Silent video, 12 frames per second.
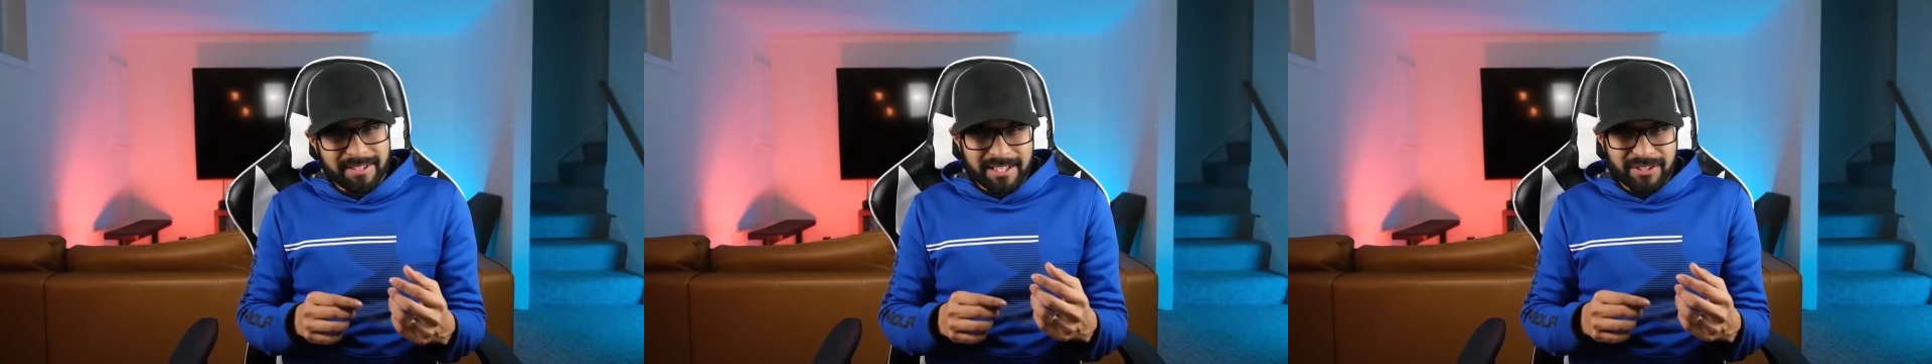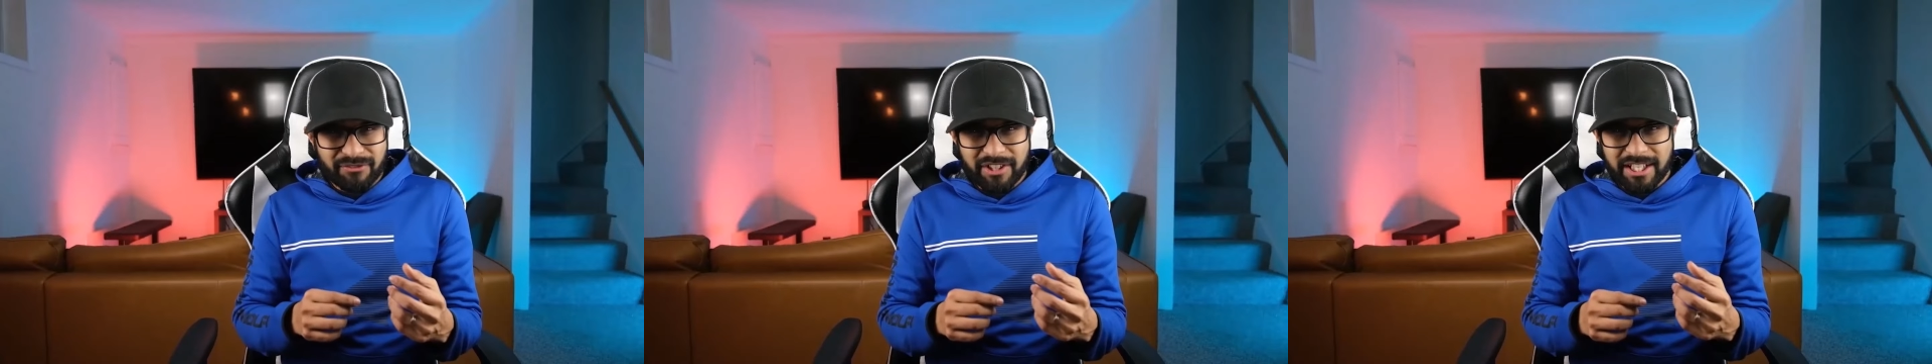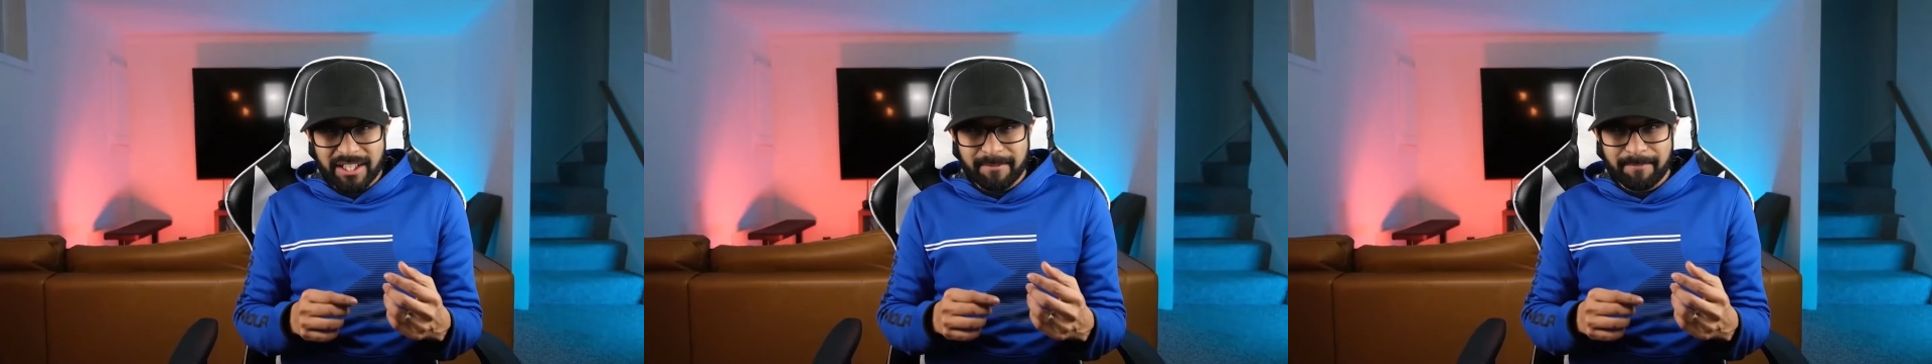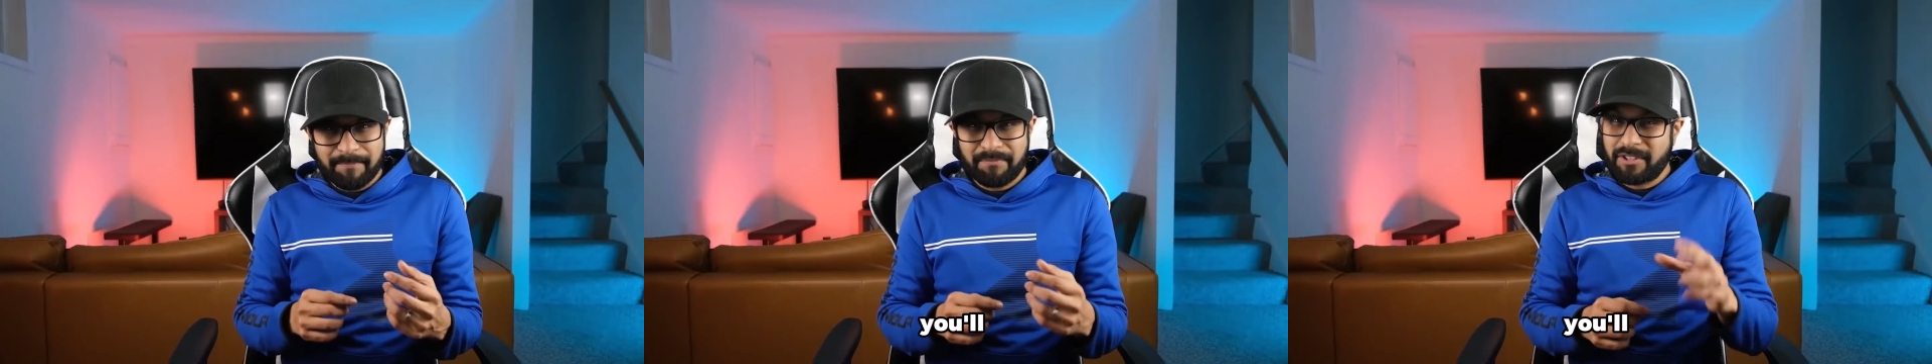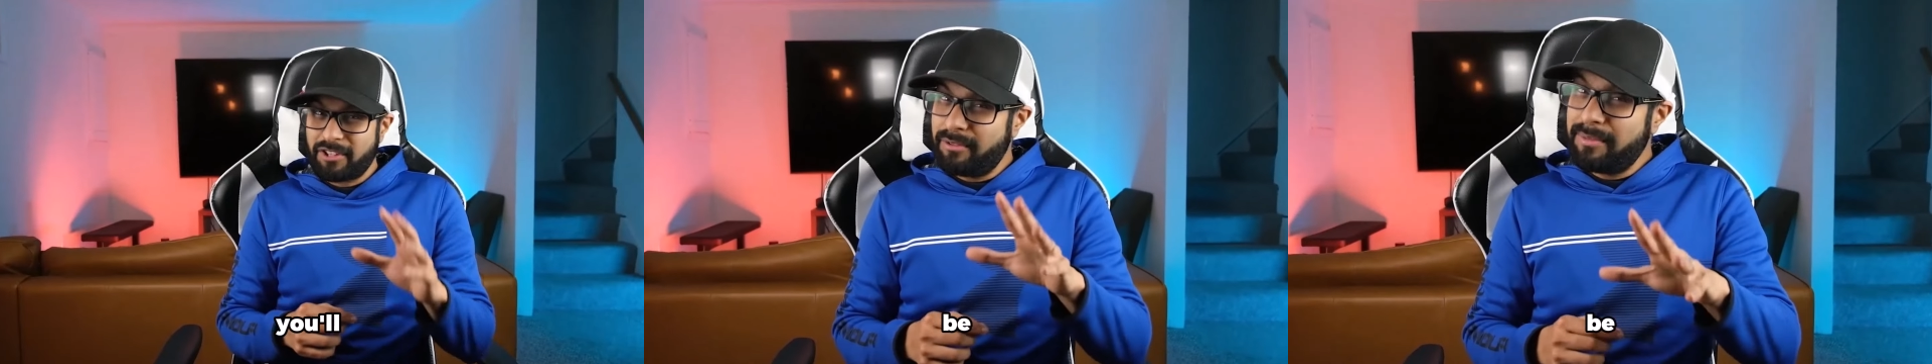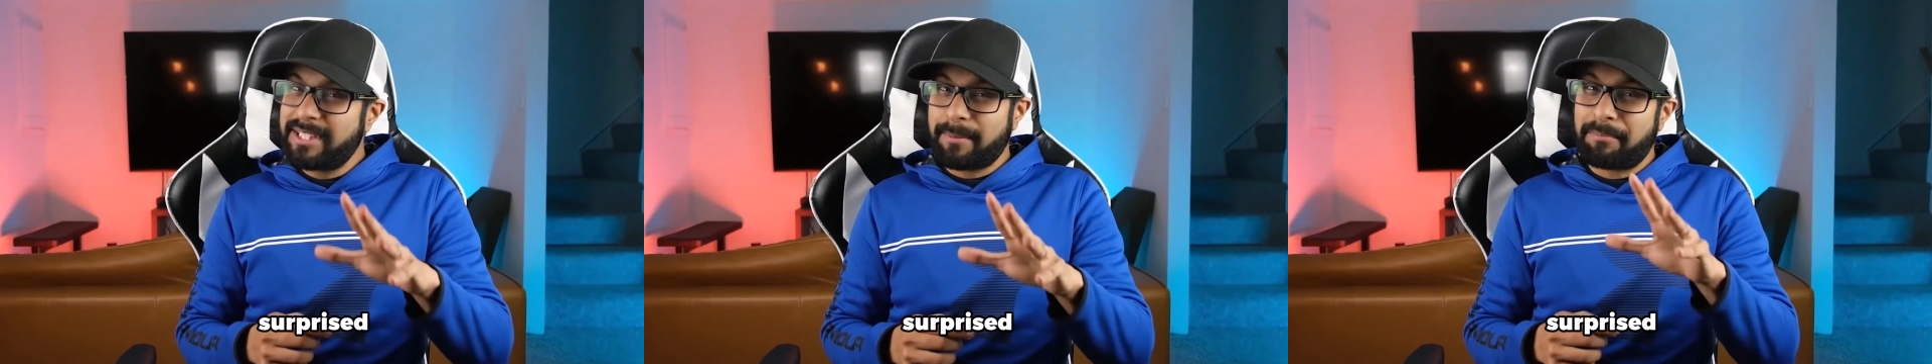is feeling. You'll be
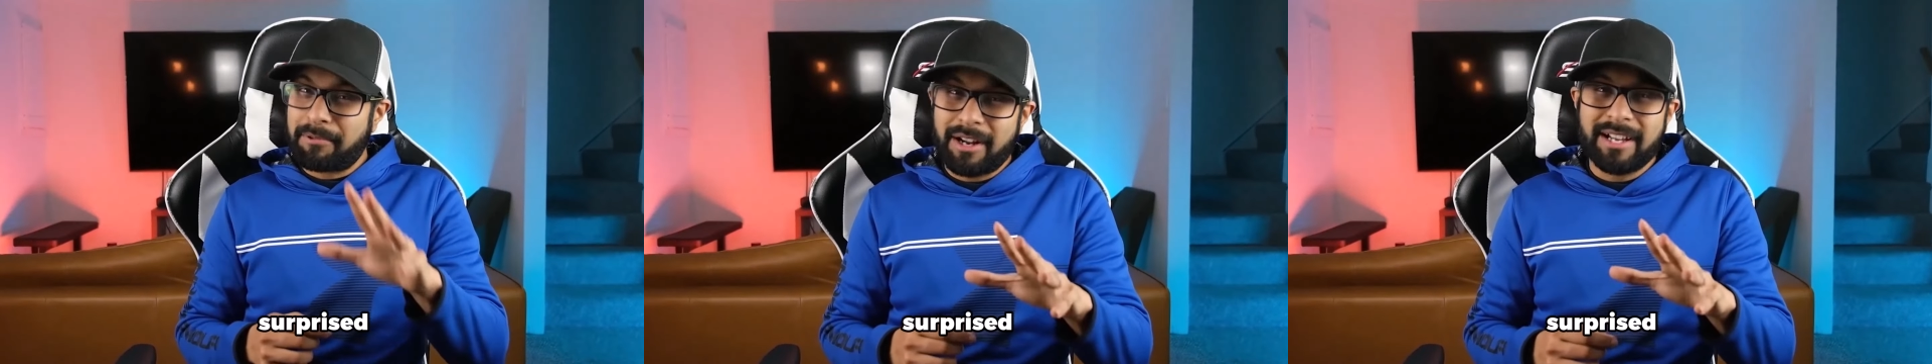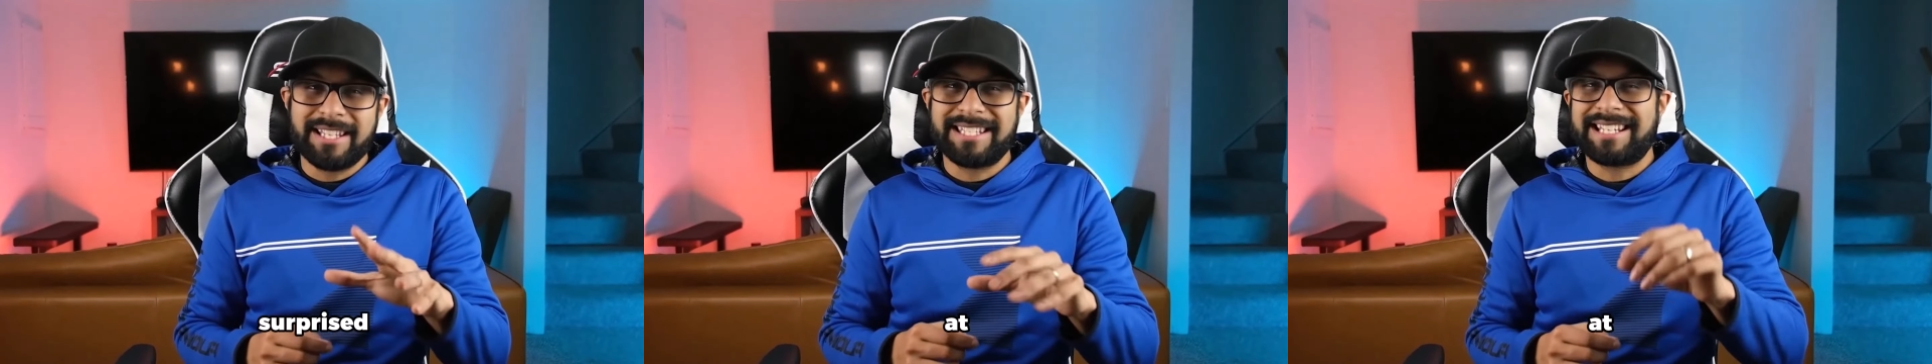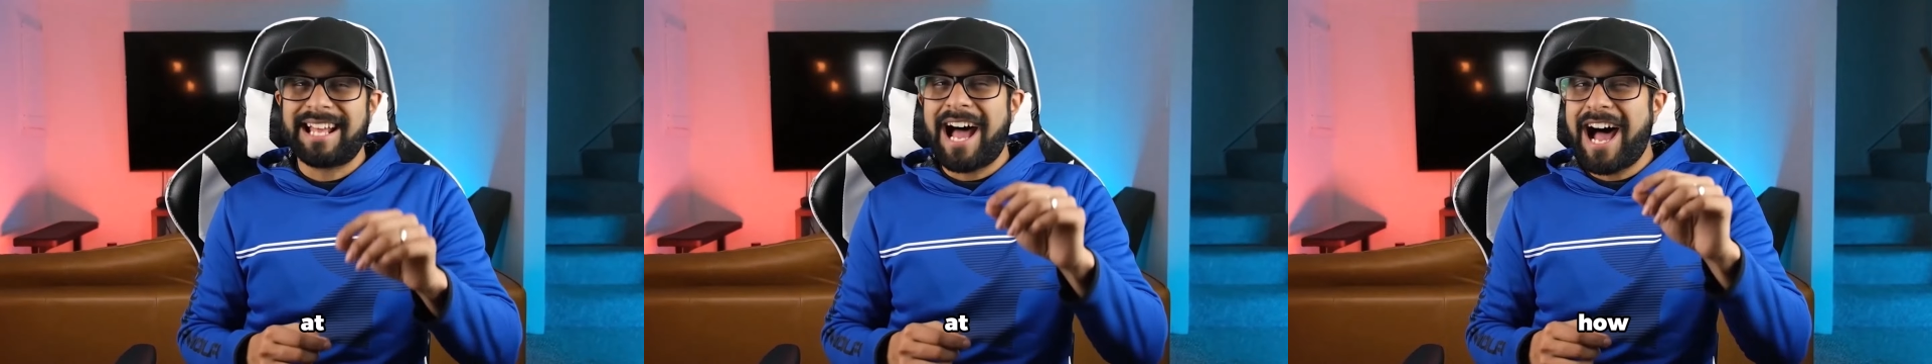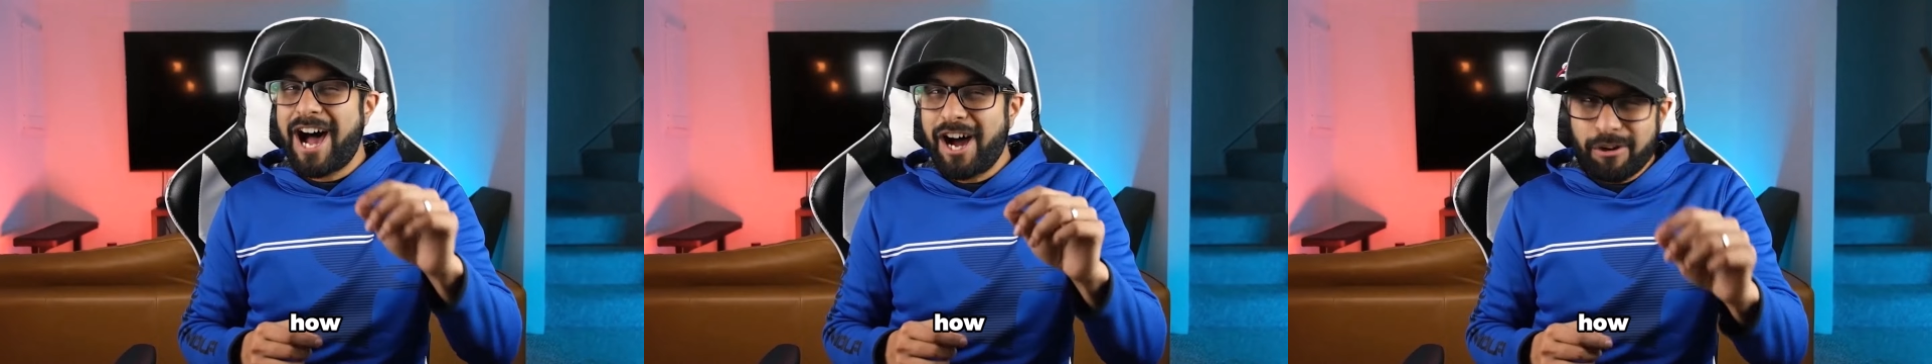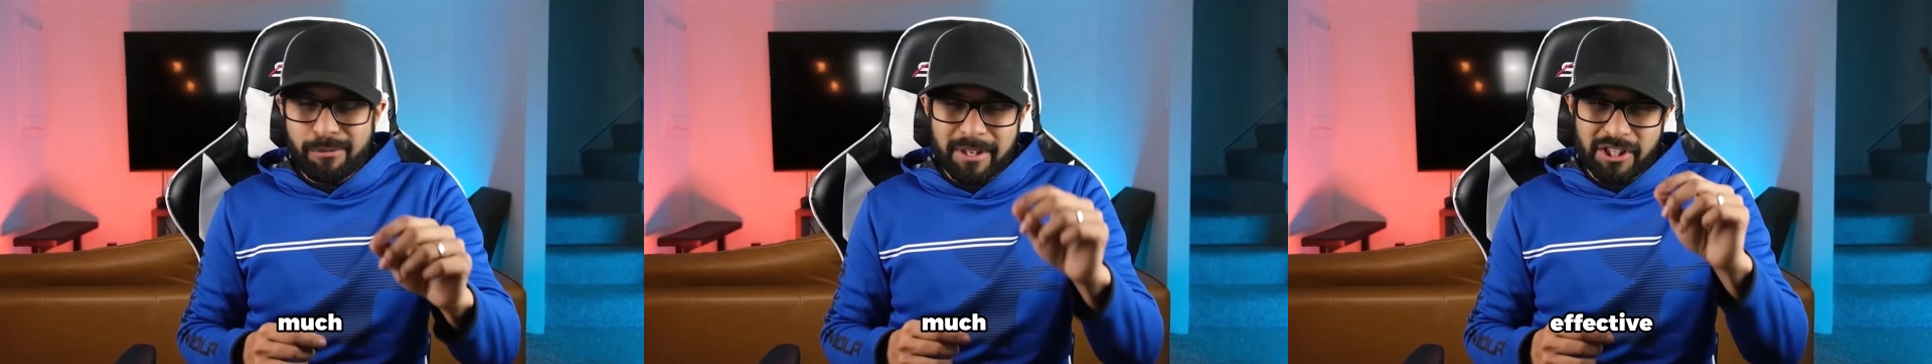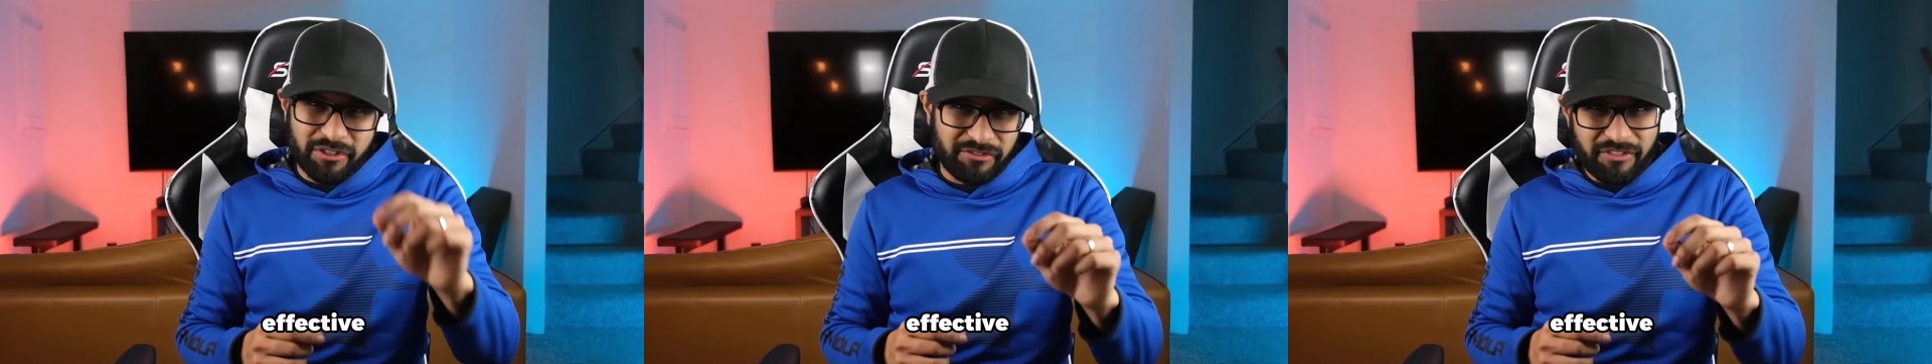surprised at how
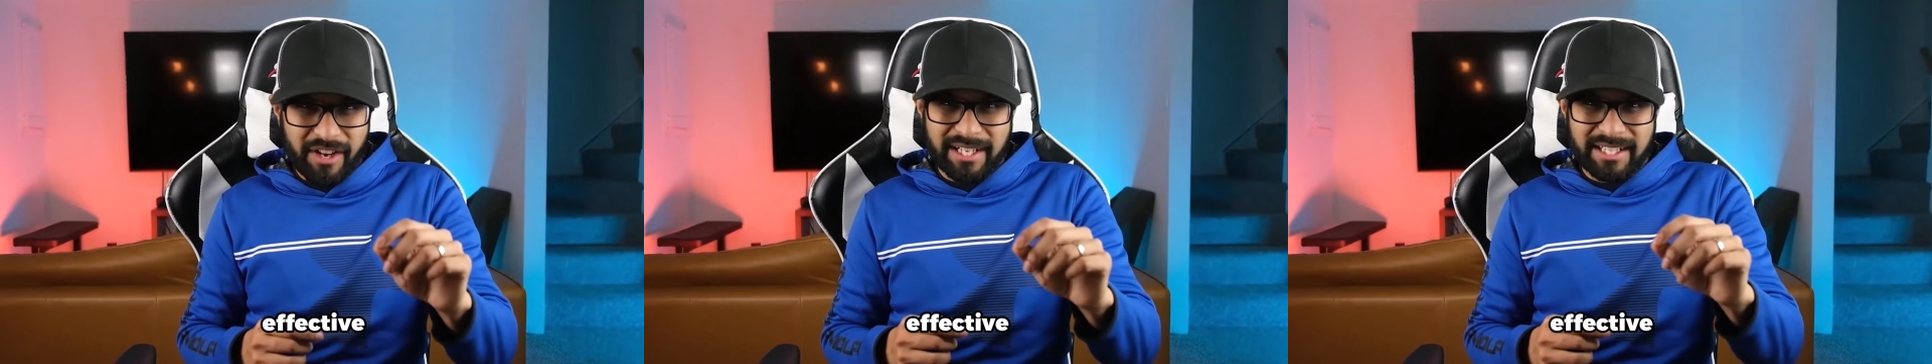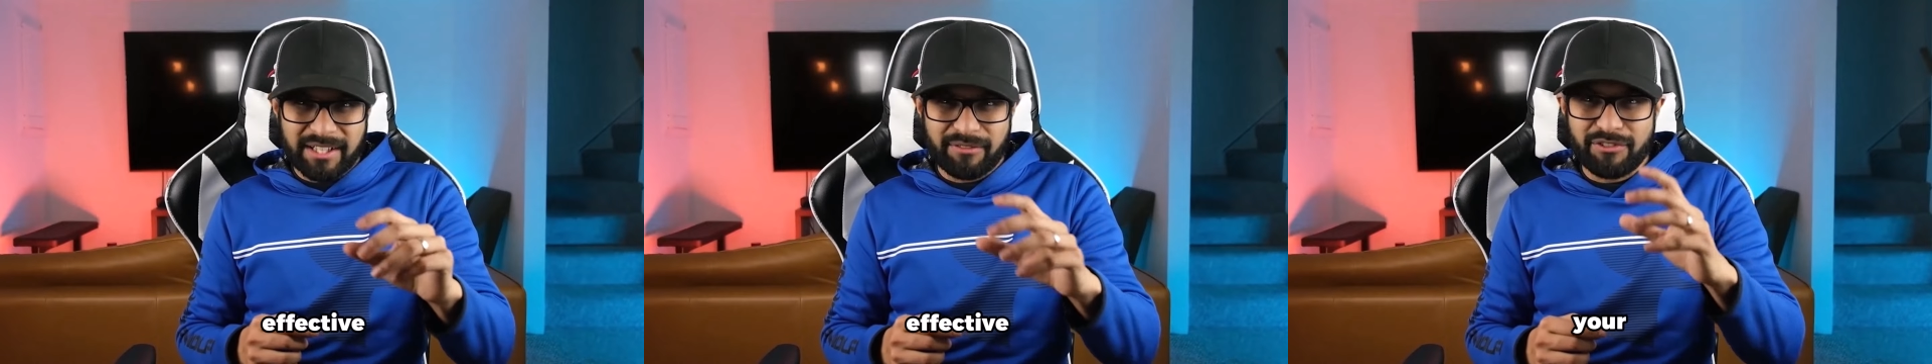much effective